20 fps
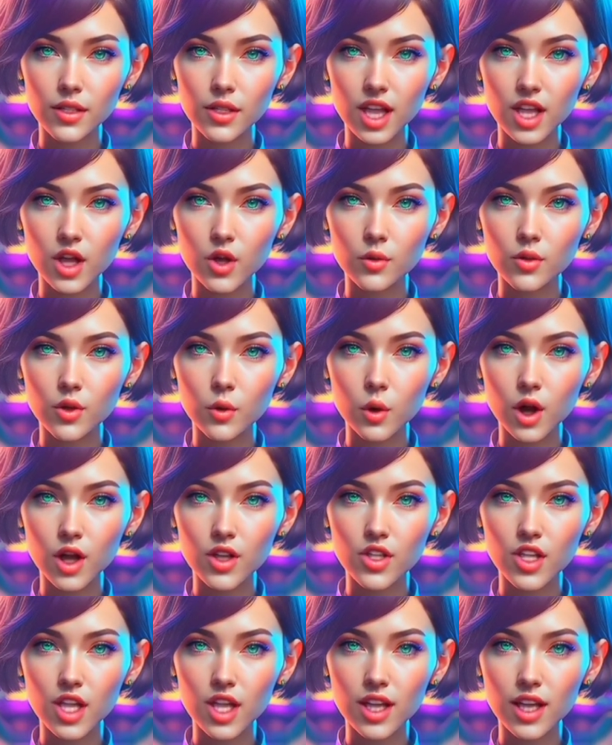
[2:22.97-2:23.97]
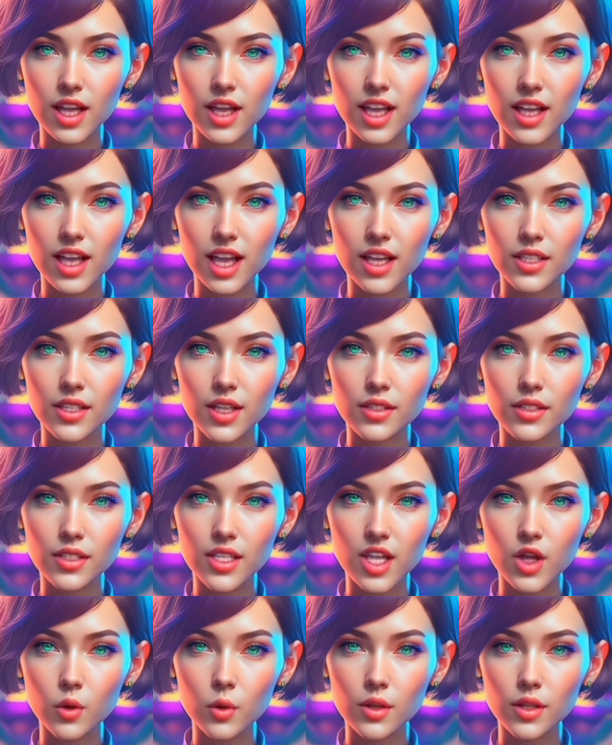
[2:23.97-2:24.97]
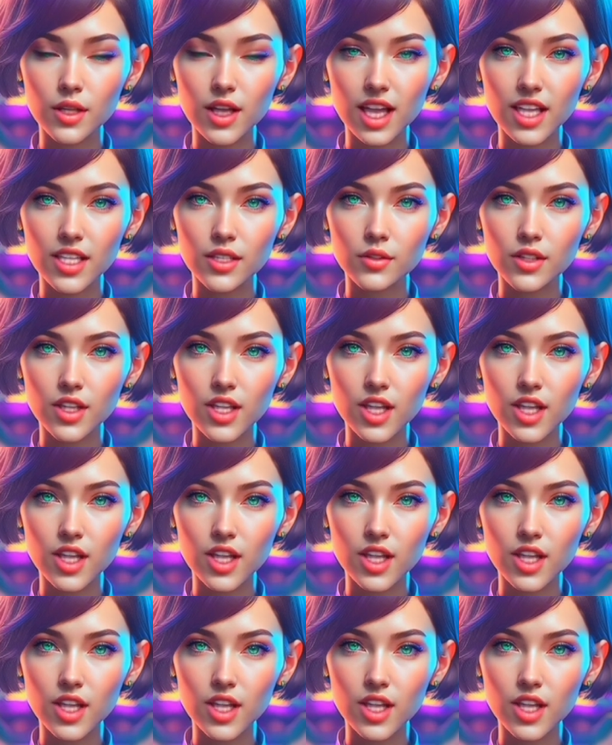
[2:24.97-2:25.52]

Thank you for watching, and I'll see you in the next